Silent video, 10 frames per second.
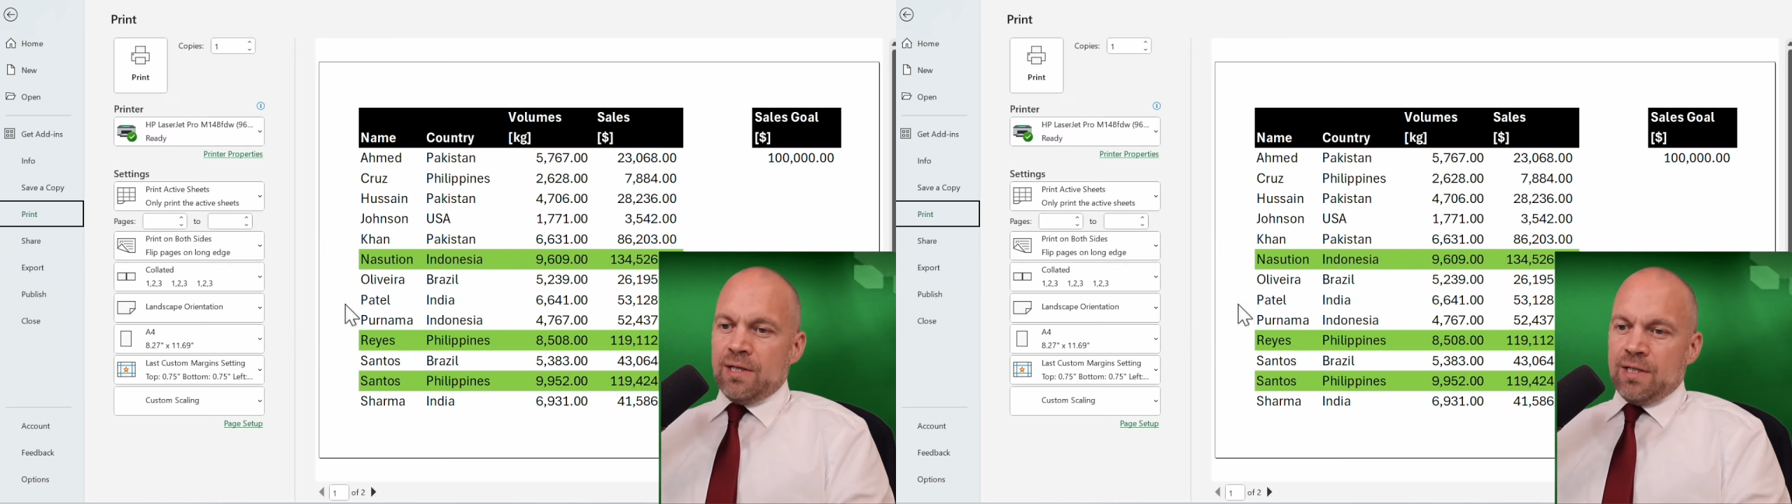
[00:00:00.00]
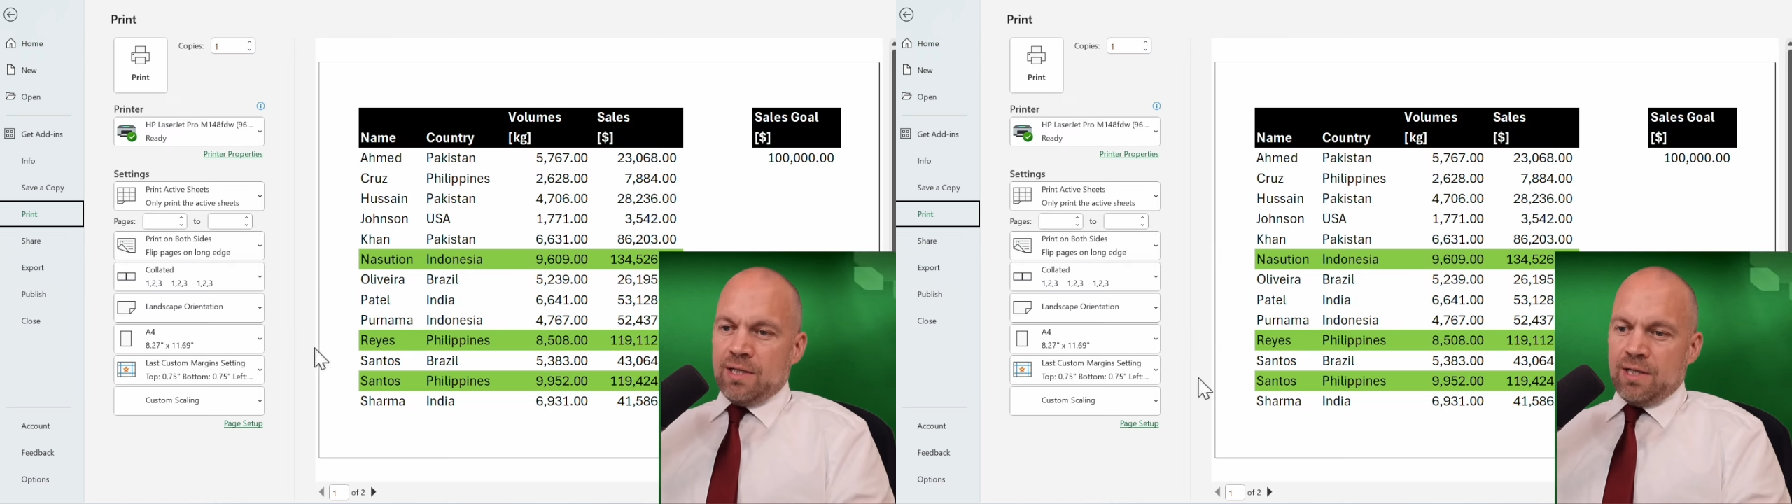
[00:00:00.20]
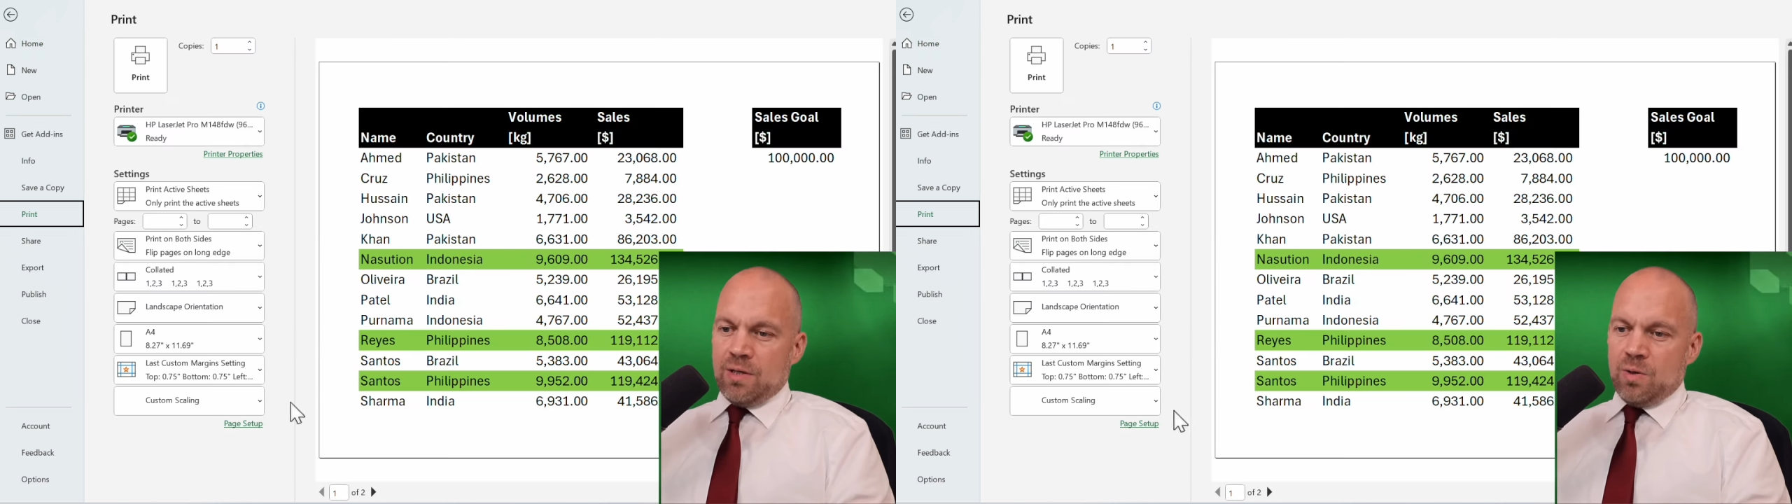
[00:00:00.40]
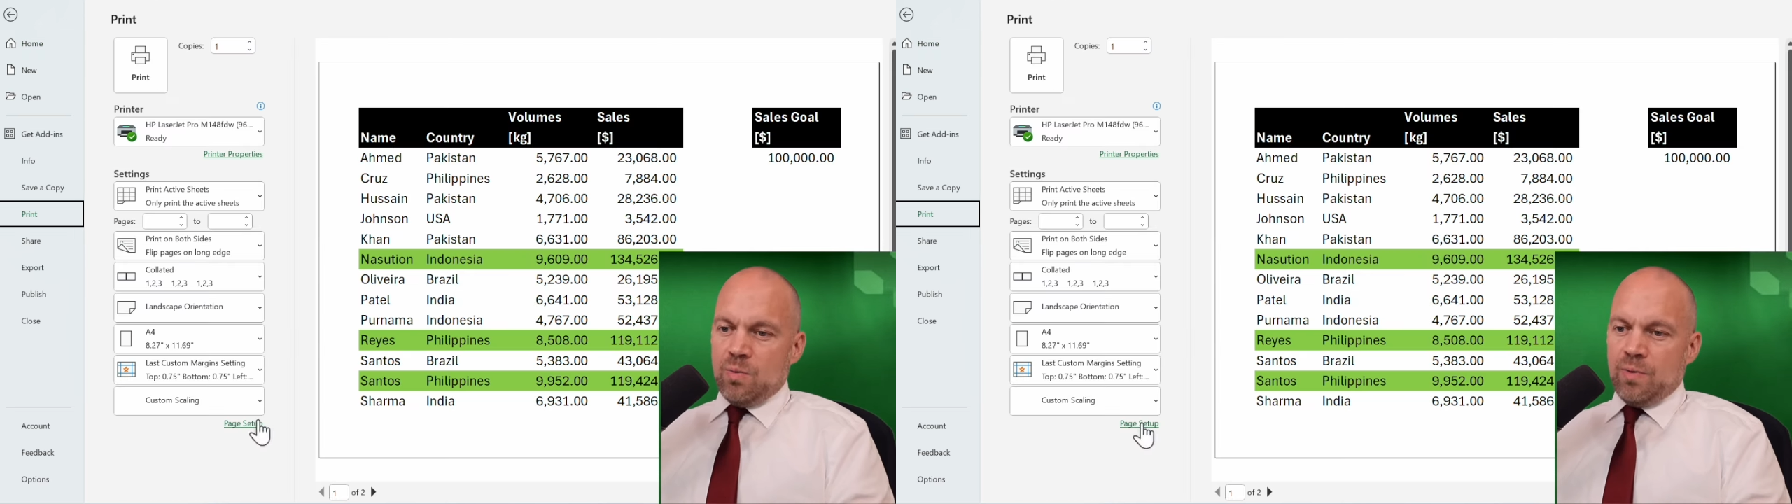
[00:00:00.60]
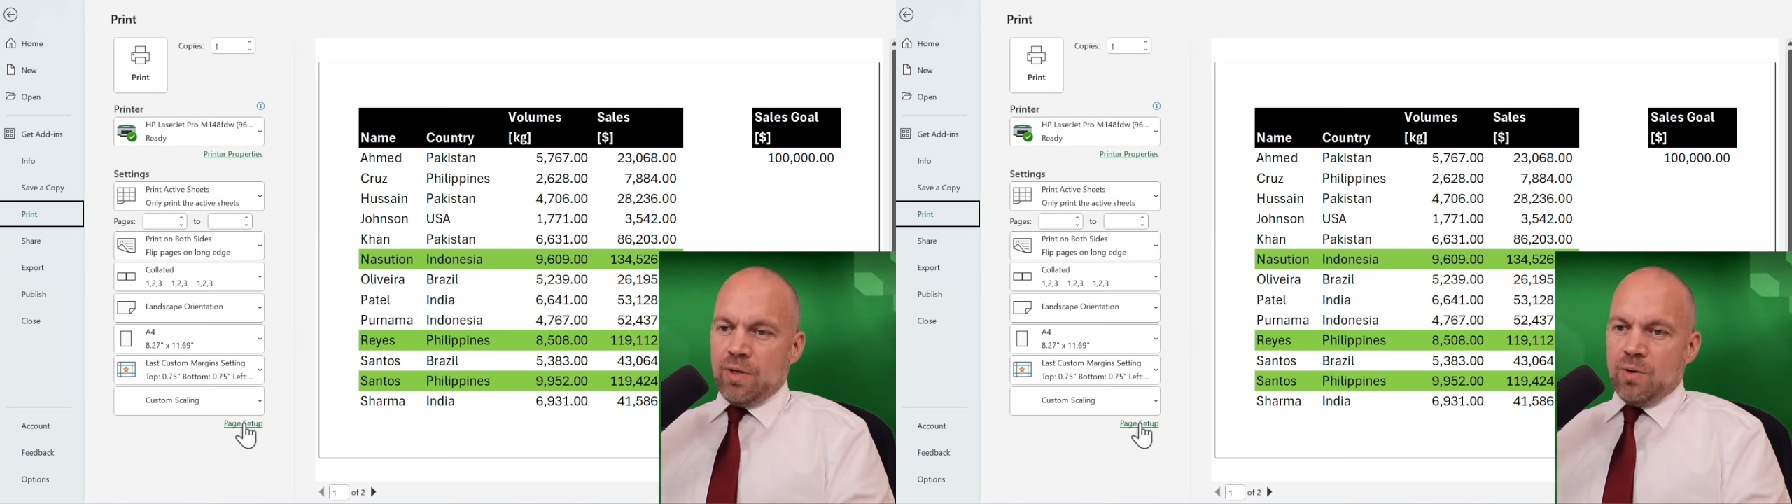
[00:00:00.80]

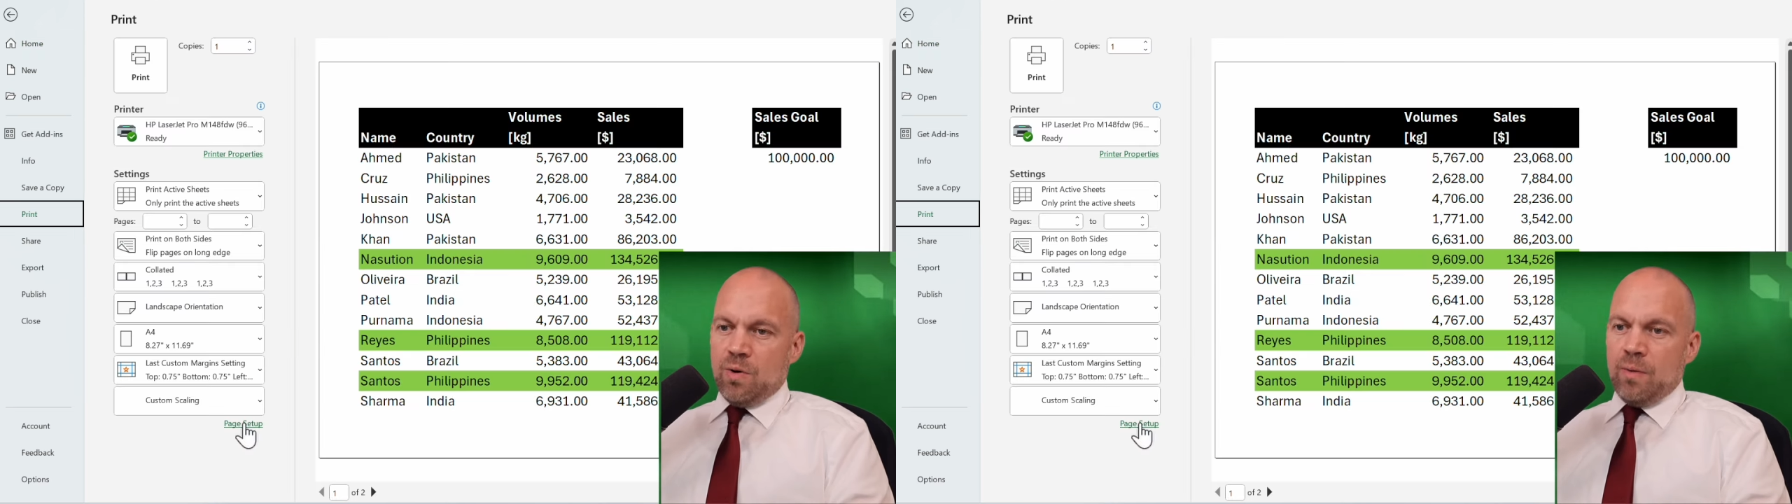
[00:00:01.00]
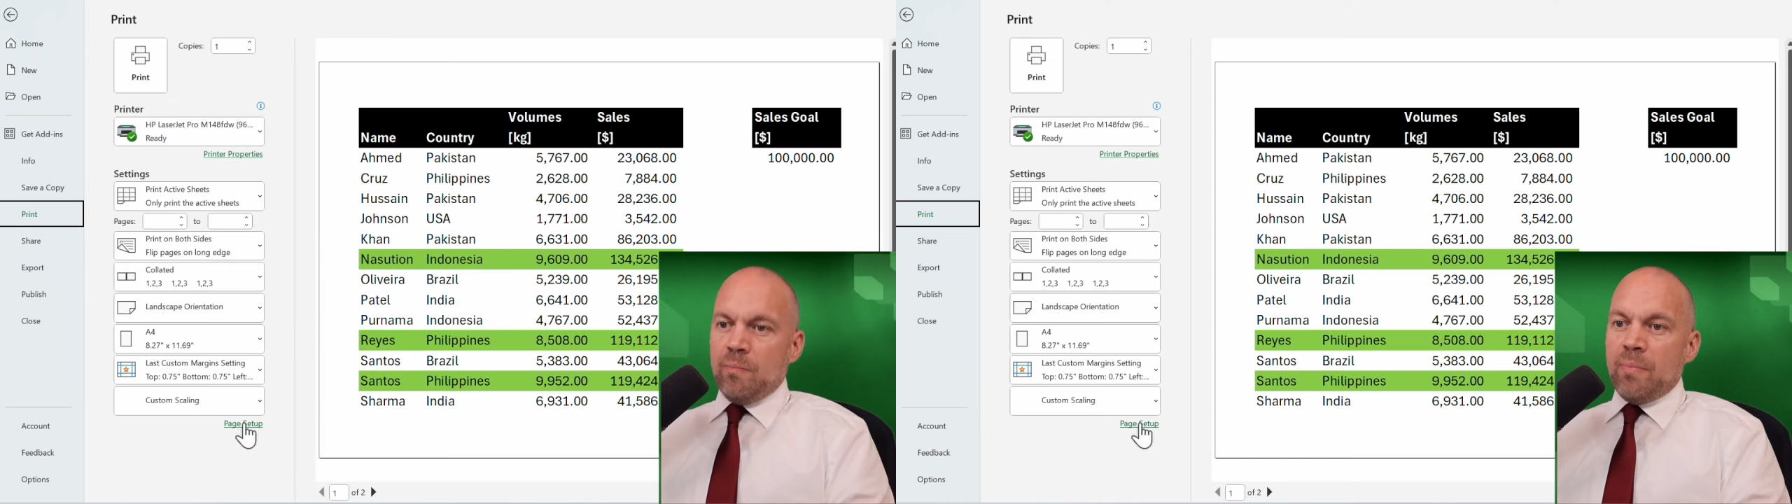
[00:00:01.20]
So we go on